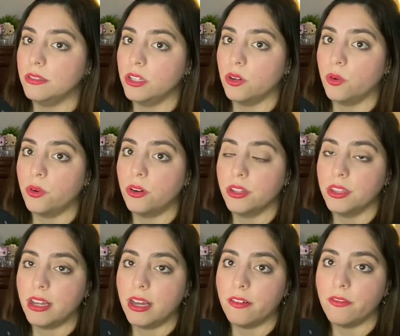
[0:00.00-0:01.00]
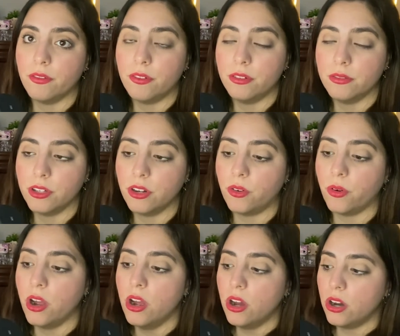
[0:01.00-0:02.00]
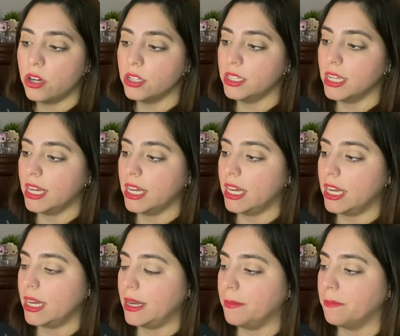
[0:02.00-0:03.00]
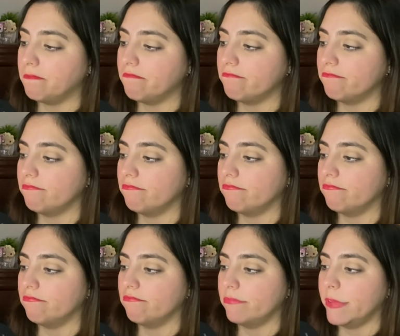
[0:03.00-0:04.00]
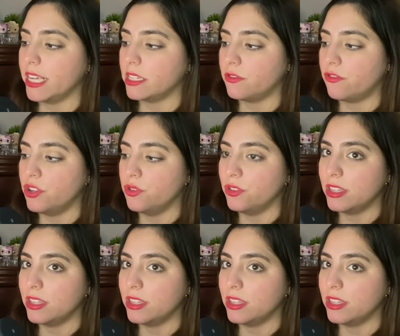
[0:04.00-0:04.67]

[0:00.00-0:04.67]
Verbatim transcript: you know, on the, you know, on the next few